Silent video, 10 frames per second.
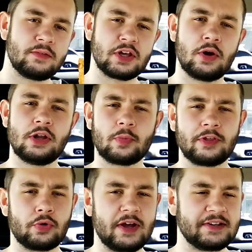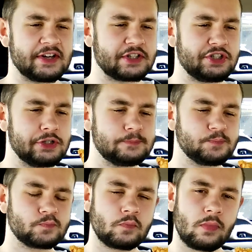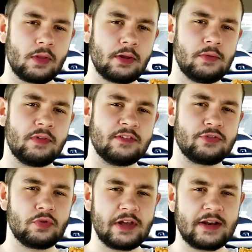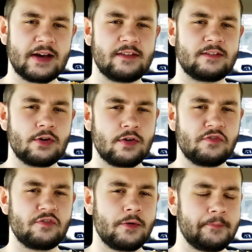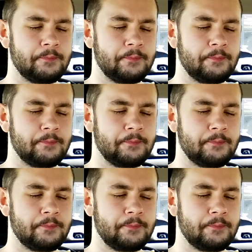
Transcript: To go along with the great texture, there's this really nice sort of